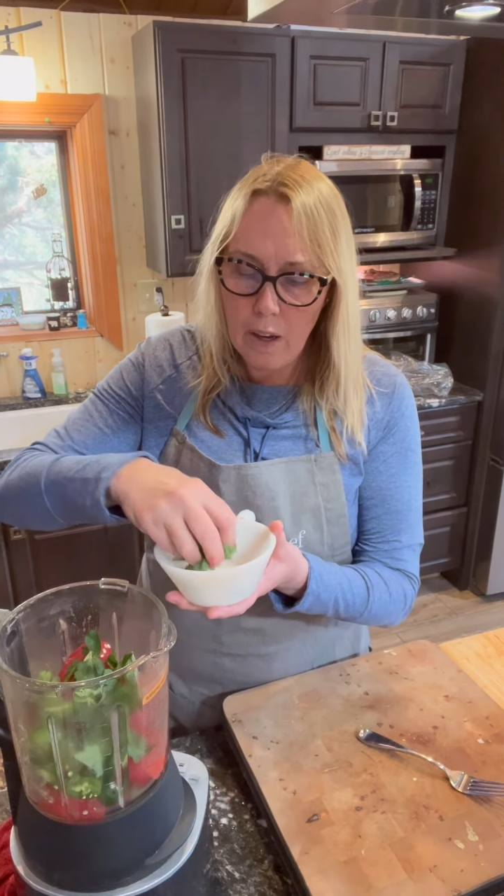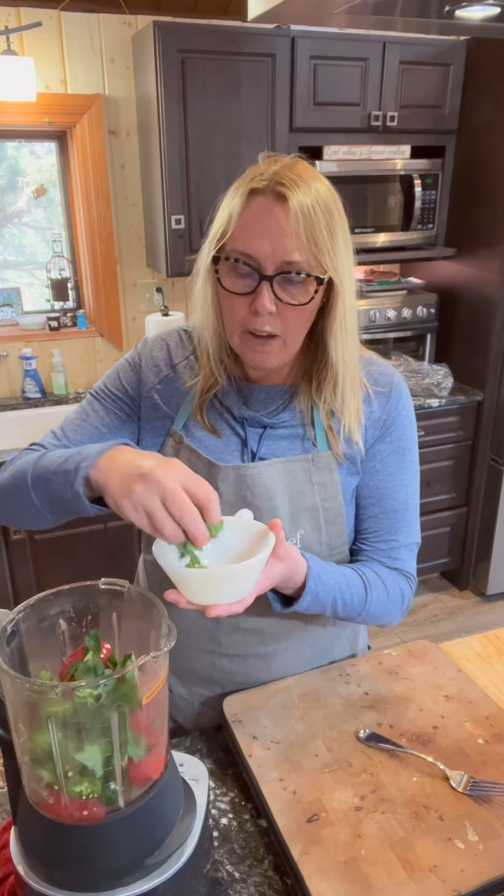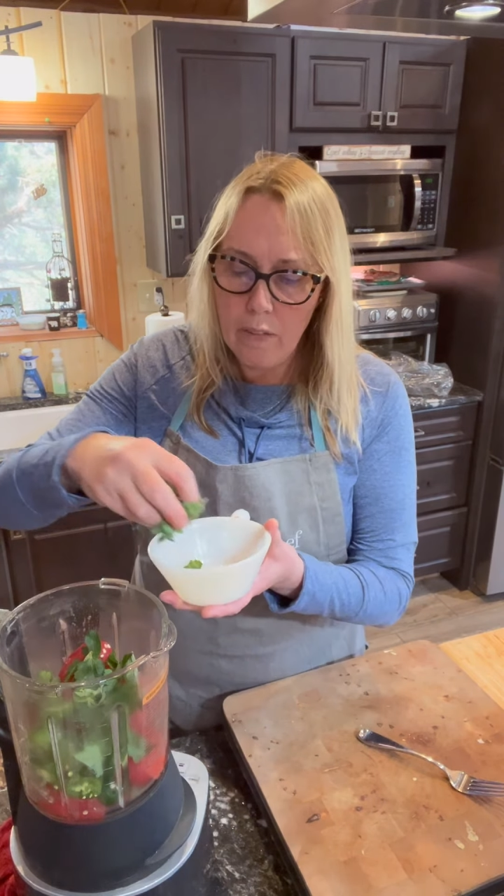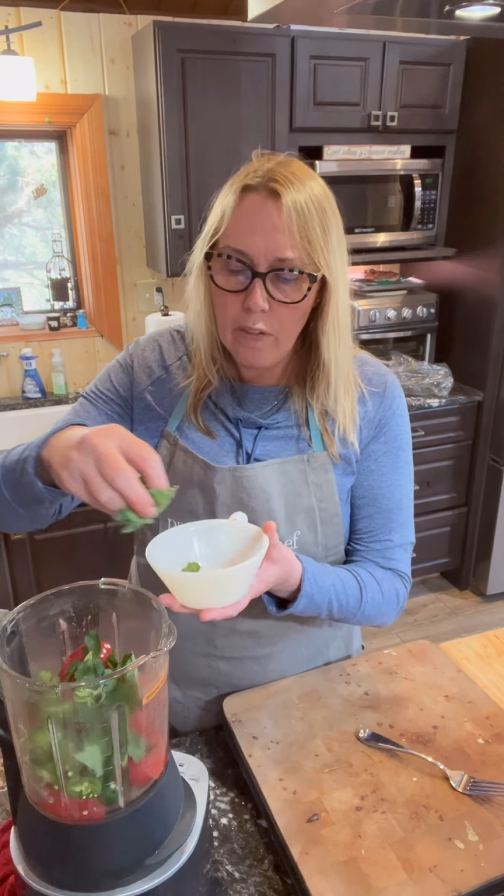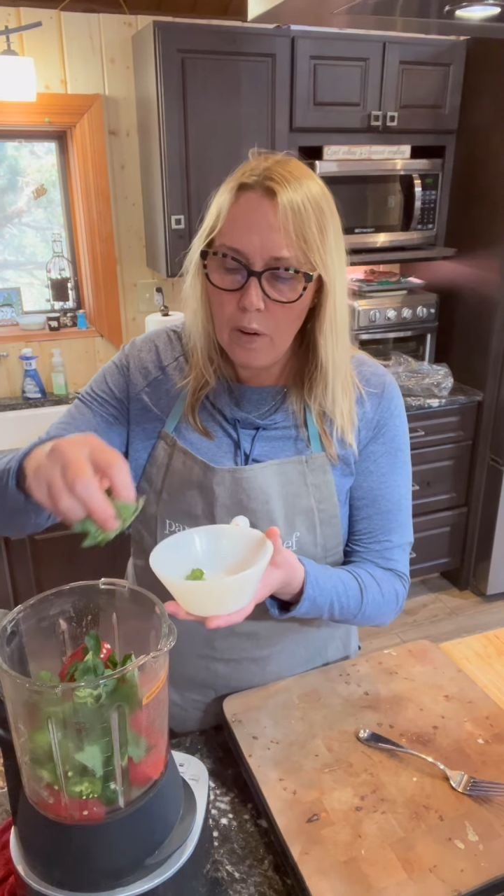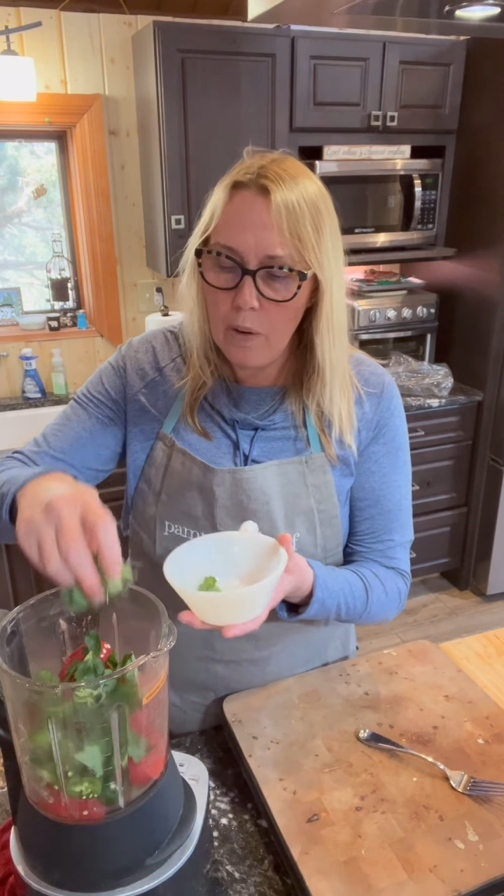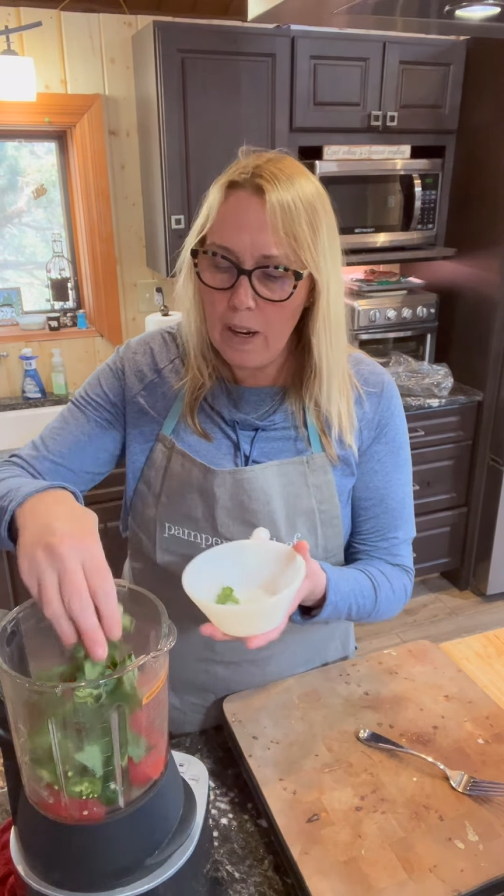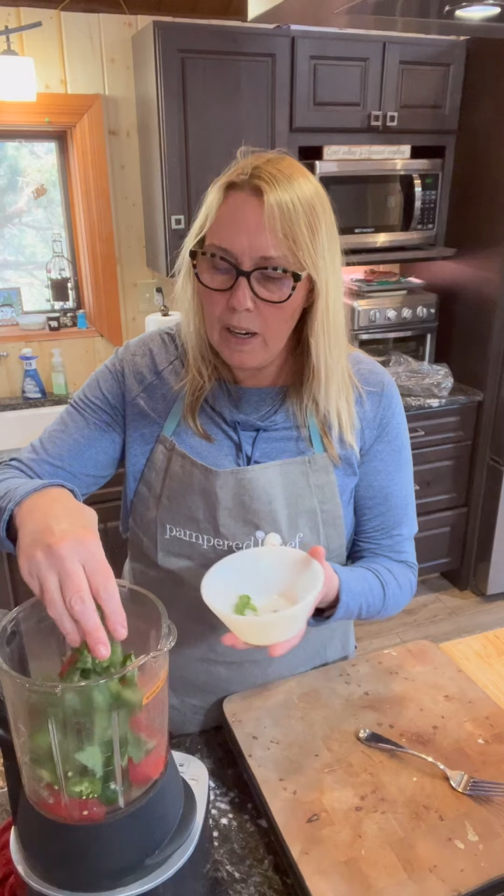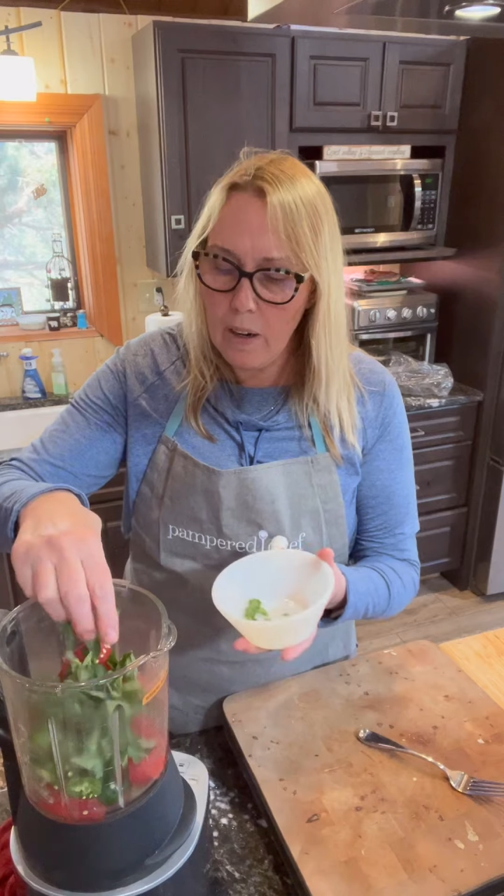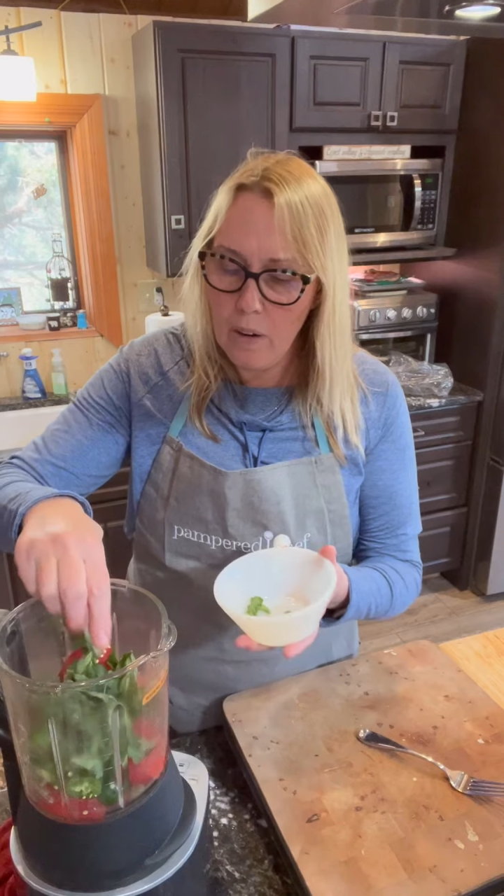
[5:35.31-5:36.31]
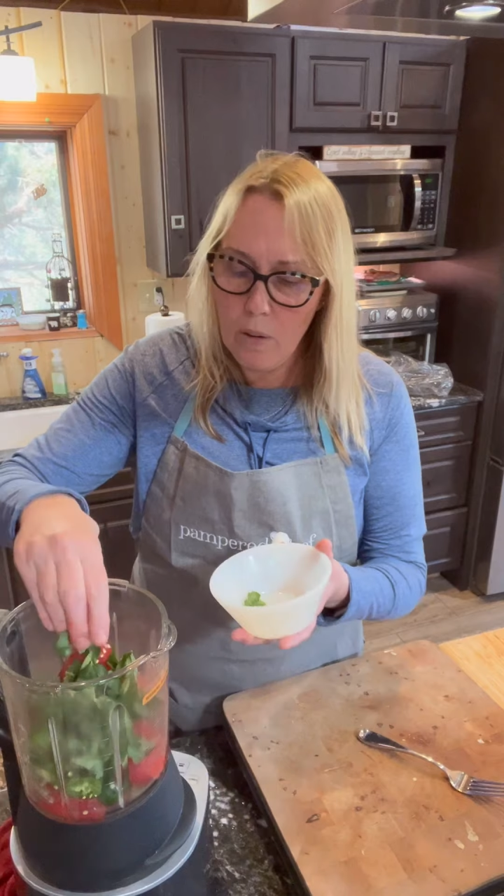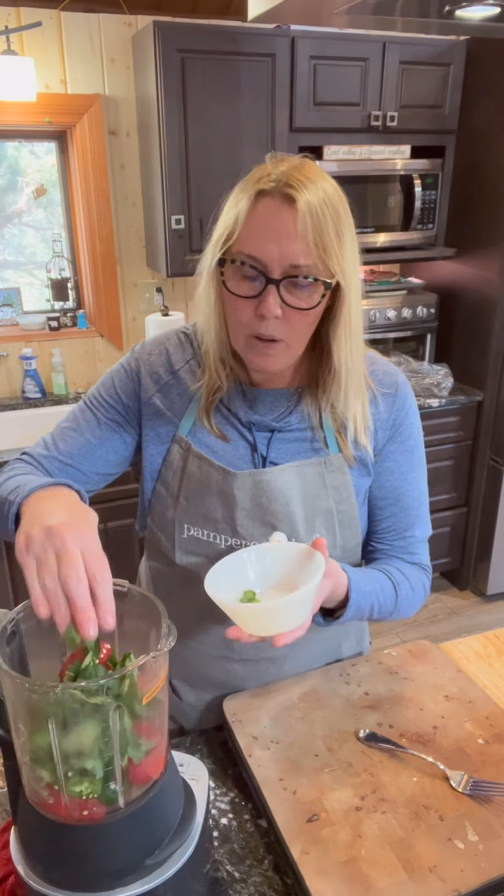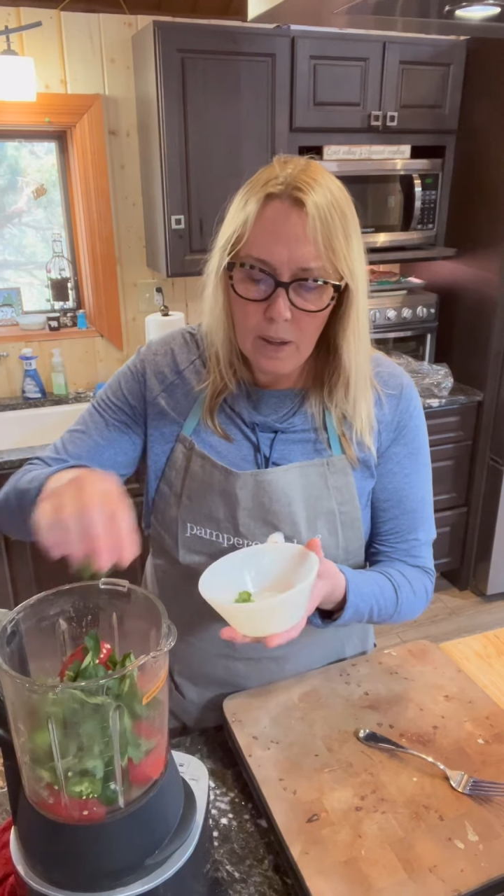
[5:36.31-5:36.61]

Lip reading: of oregano,